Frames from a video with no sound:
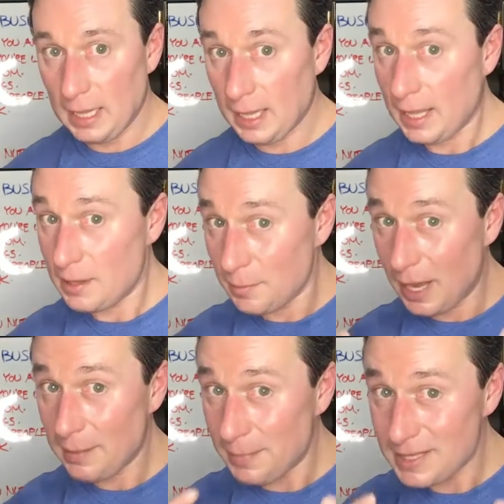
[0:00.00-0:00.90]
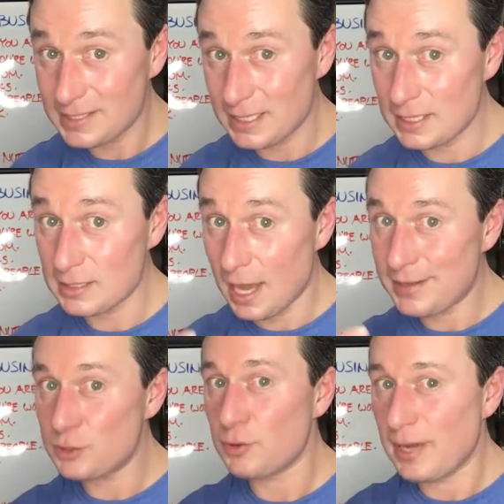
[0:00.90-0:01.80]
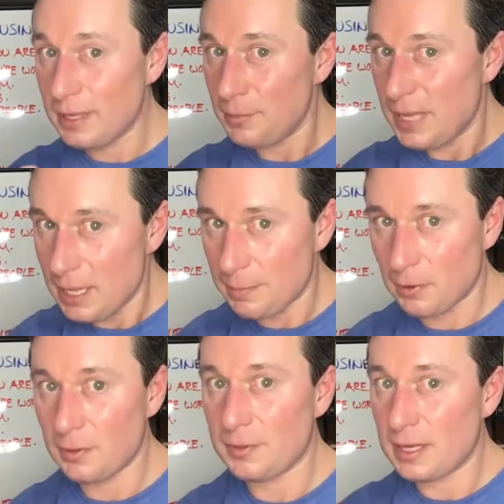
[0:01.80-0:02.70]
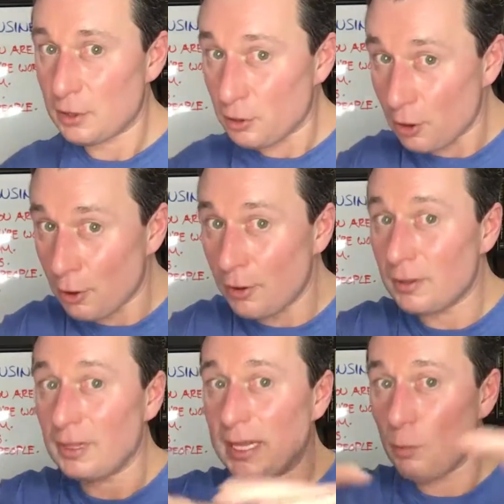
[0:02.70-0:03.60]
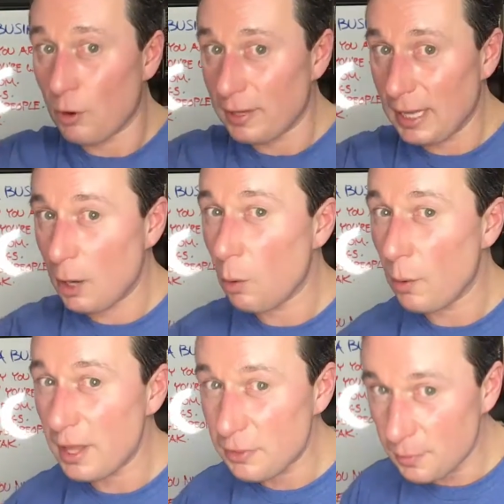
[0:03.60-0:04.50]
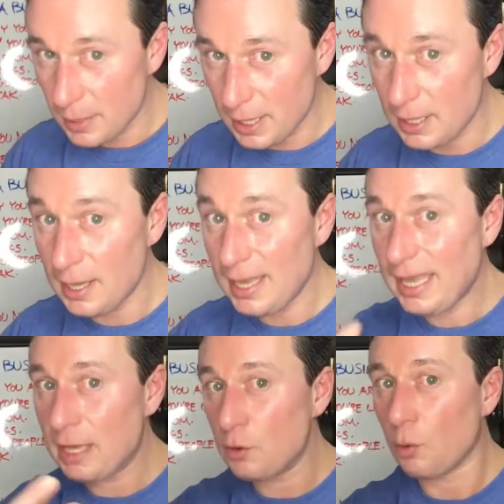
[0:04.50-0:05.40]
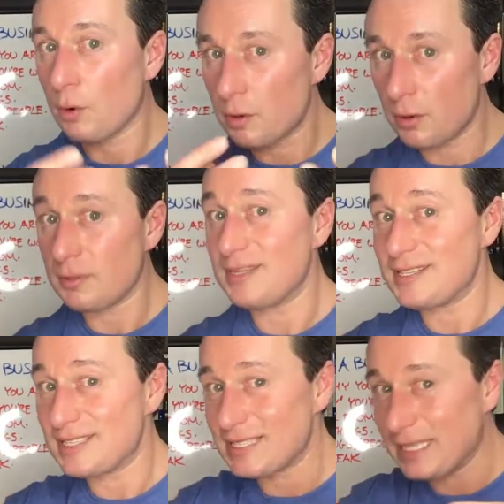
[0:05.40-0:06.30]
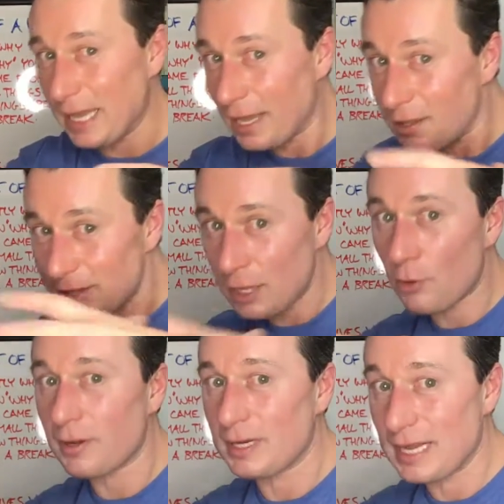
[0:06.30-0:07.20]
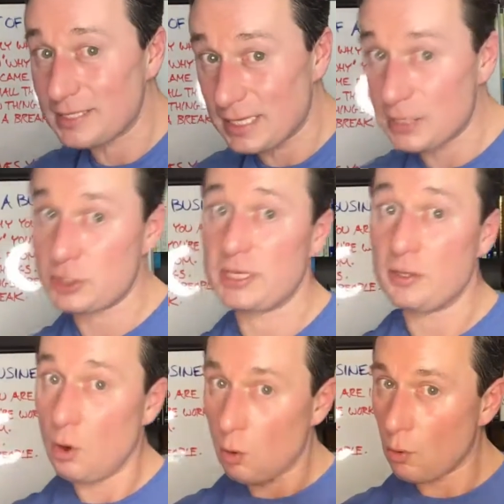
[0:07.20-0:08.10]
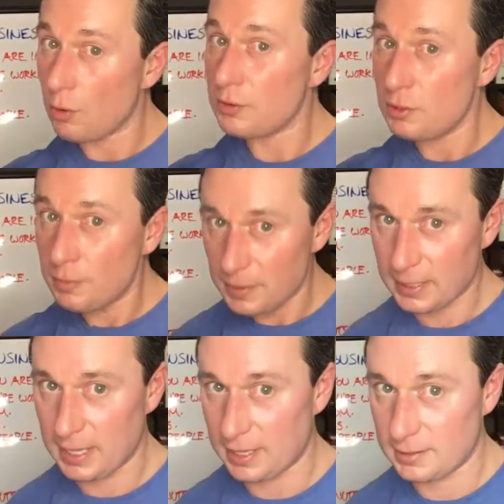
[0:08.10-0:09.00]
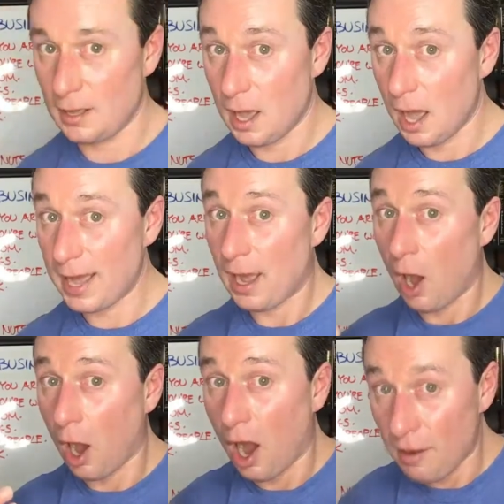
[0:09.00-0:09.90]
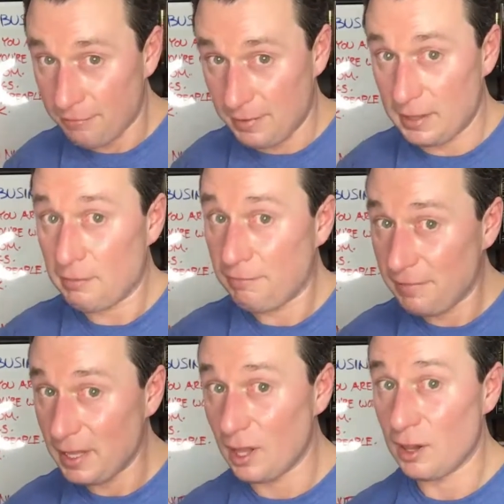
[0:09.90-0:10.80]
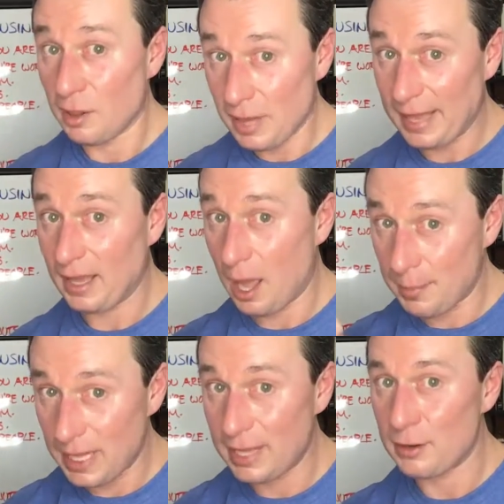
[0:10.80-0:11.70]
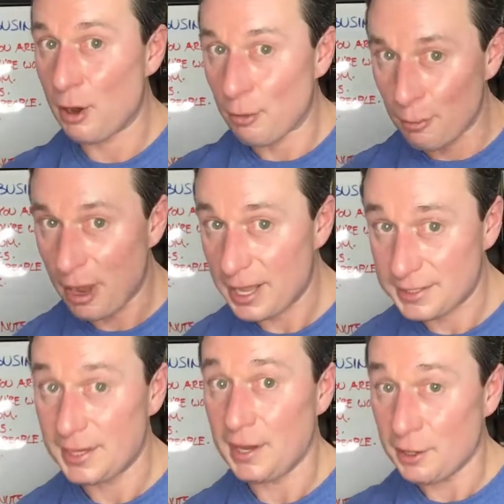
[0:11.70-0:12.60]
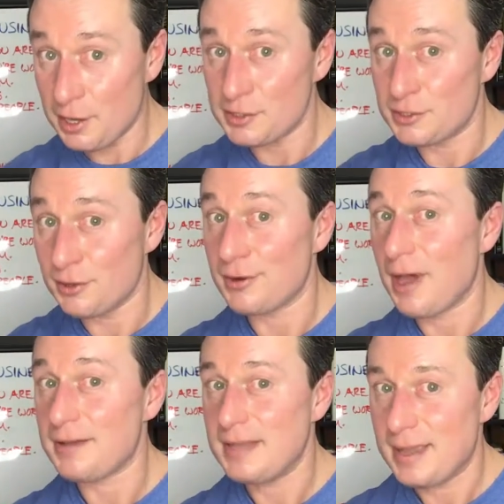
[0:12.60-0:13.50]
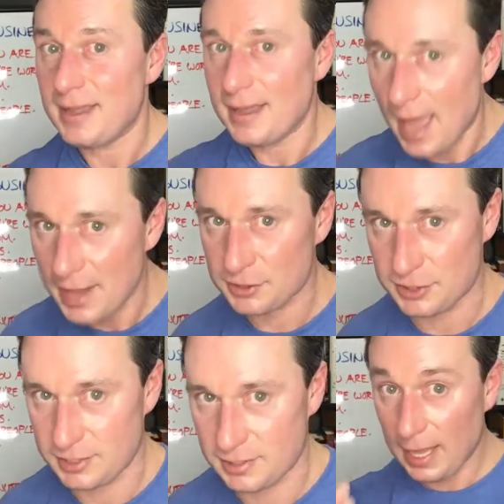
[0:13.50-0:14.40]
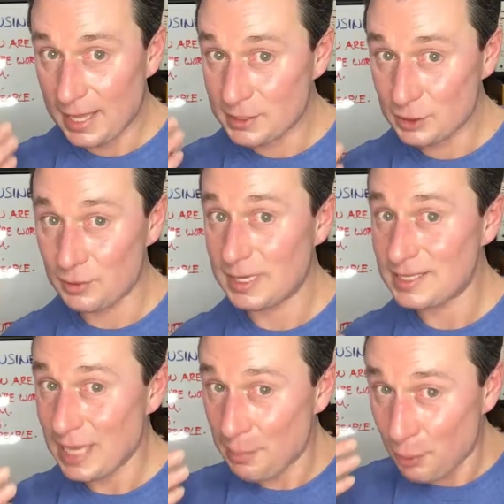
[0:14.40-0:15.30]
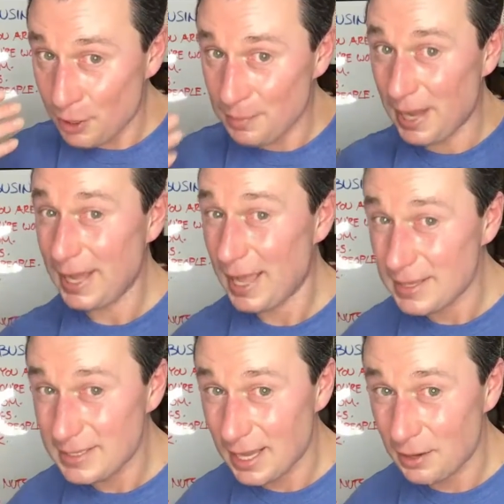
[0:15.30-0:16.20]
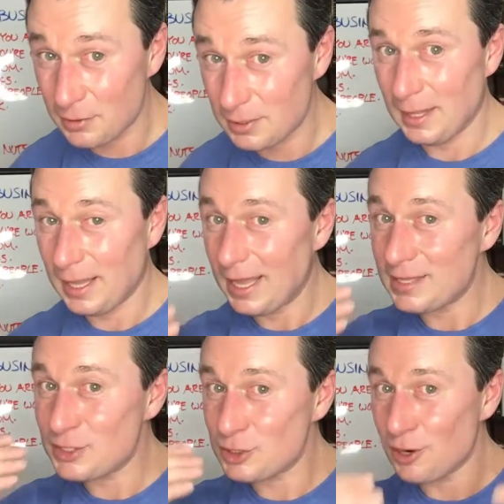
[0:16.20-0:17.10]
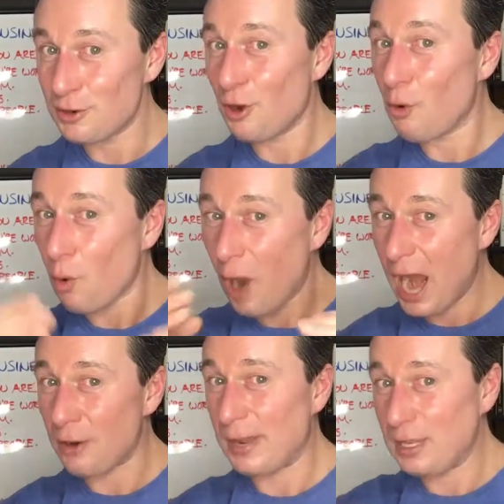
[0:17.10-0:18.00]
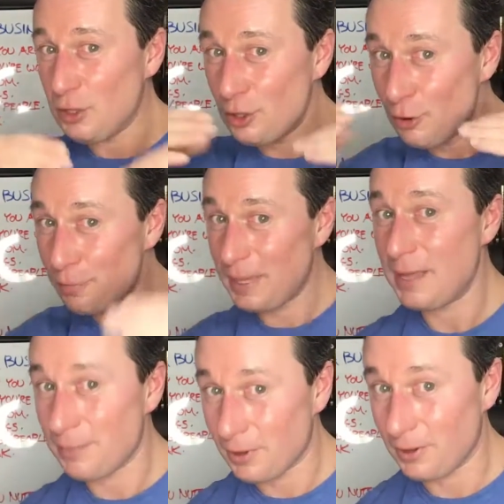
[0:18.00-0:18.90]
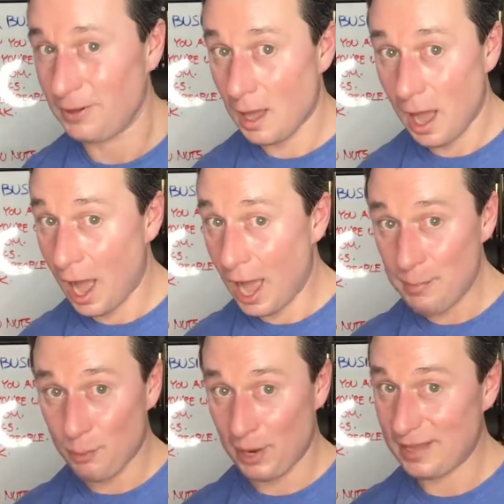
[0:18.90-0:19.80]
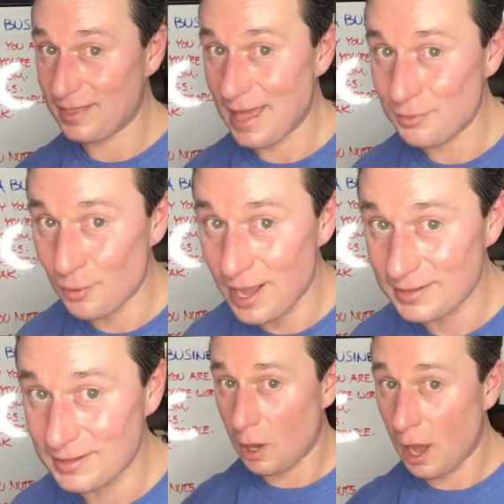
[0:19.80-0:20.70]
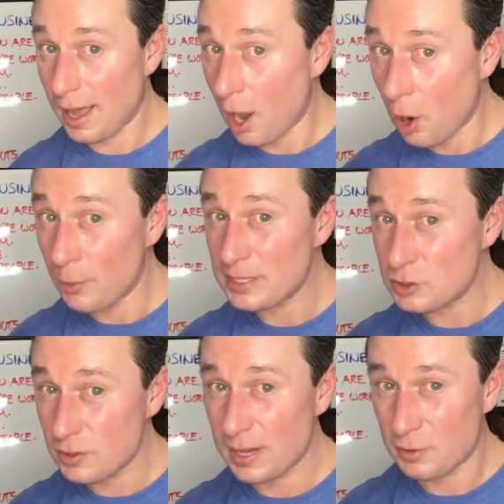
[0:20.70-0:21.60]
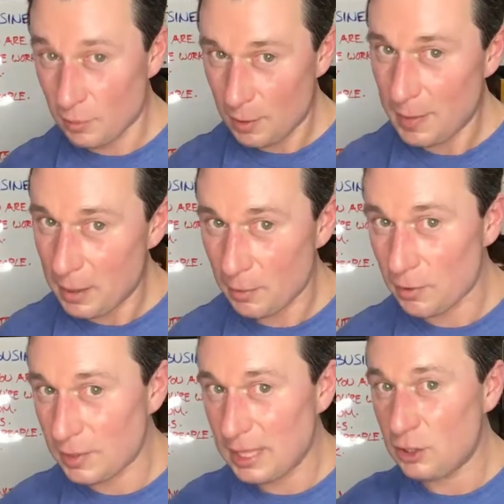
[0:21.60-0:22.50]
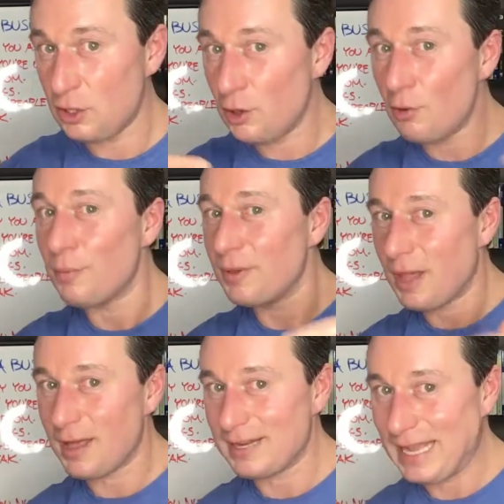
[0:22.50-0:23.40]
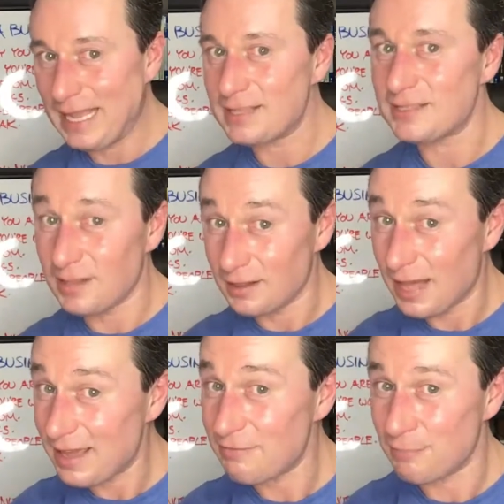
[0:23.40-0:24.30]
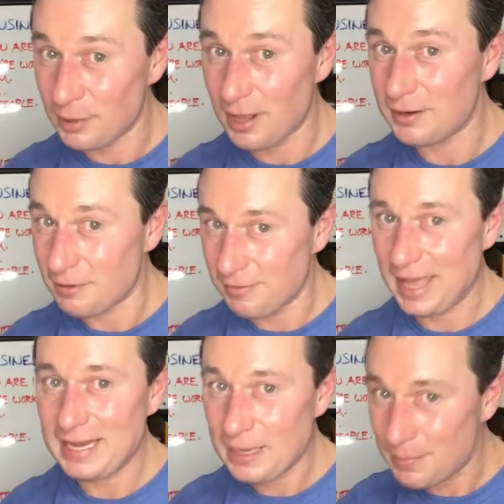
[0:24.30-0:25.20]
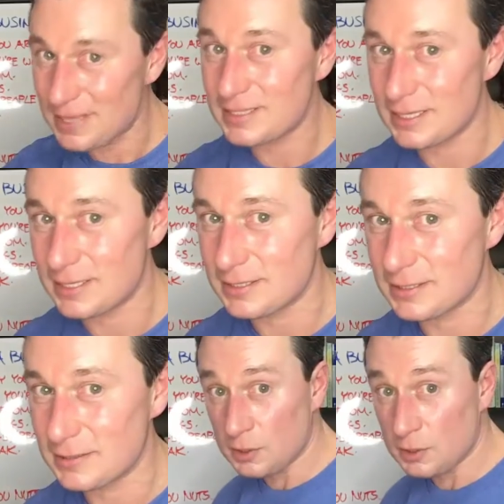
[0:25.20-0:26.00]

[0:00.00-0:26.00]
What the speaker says: In my business, I train people that are currently working with me in order to scale the organization or duplicate. I often feel like I'm in a rut because they're not taking action. As soon as I put my head down and start acquiring new people, I break that rut. I always try to remember that new blood is the lifeblood of any business.